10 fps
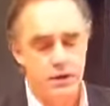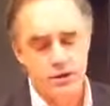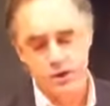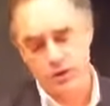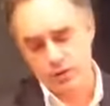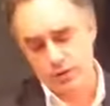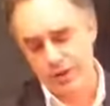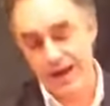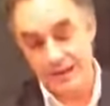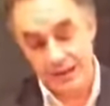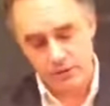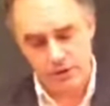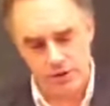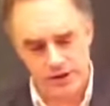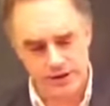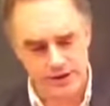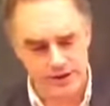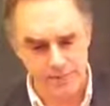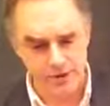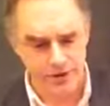So that's an erroneous
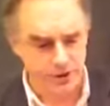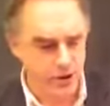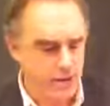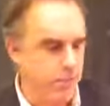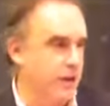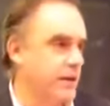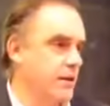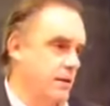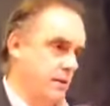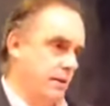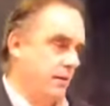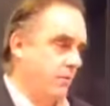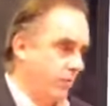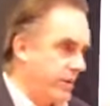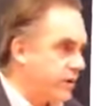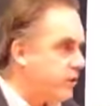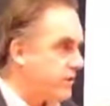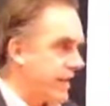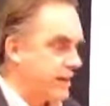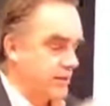assumption. But we do
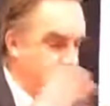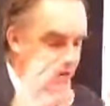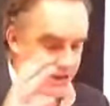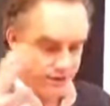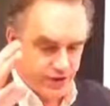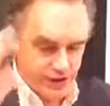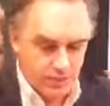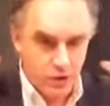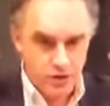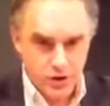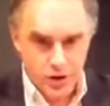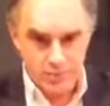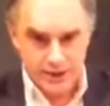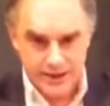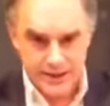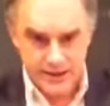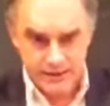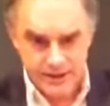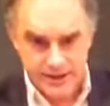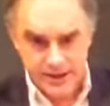tend to believe that the most complex and
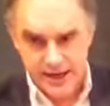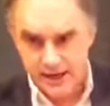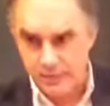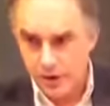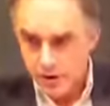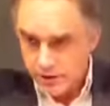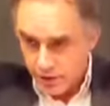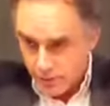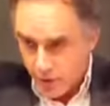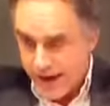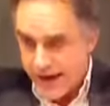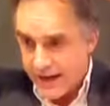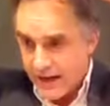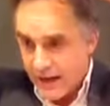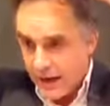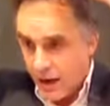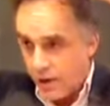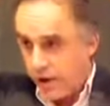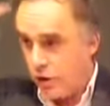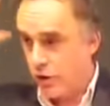sophisticated parts of our brain
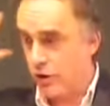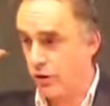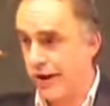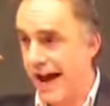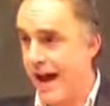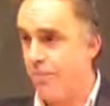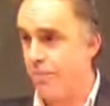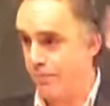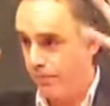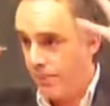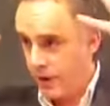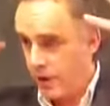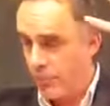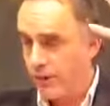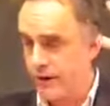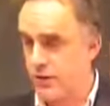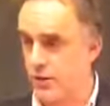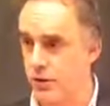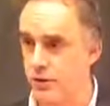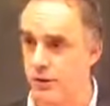are the cortical cap, the complex
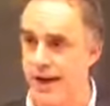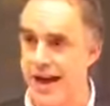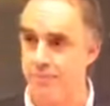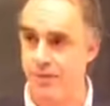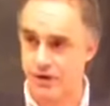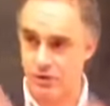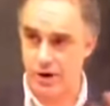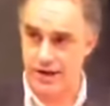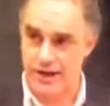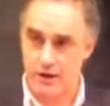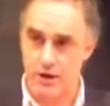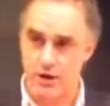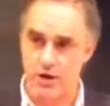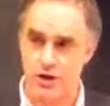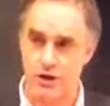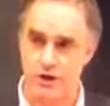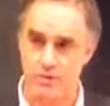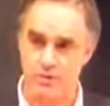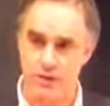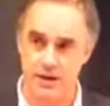cortical cap that's quite enlarged in
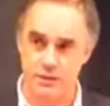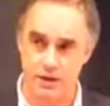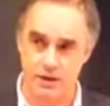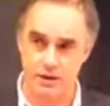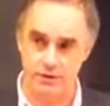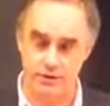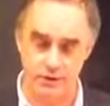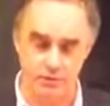human beings relative to